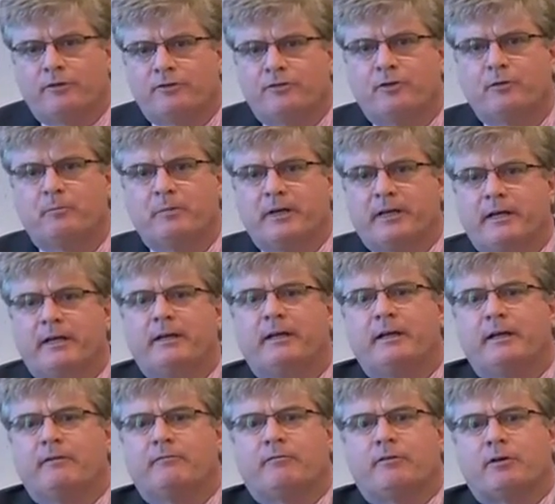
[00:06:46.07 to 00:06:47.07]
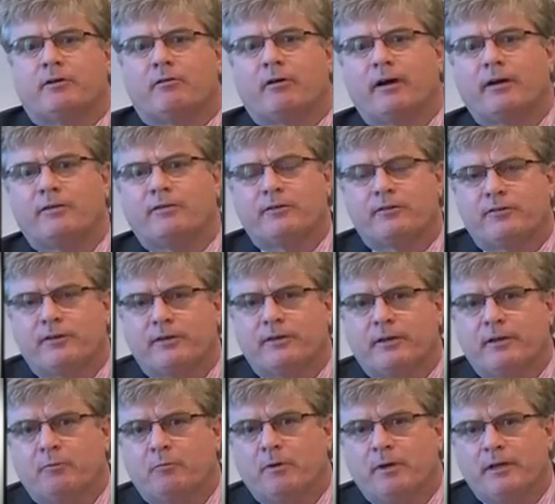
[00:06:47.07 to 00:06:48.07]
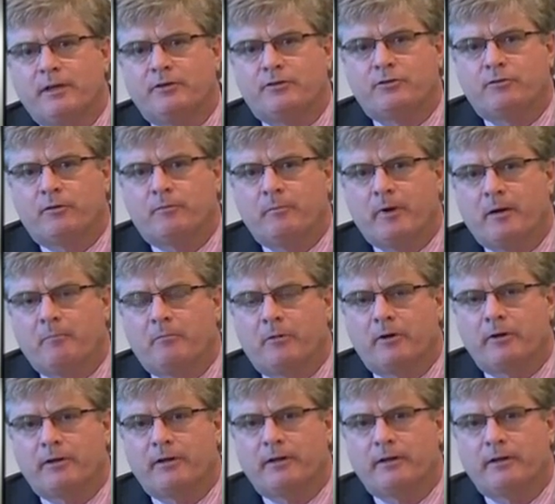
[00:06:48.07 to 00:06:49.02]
since the beginning of the crisis. I think we need to remember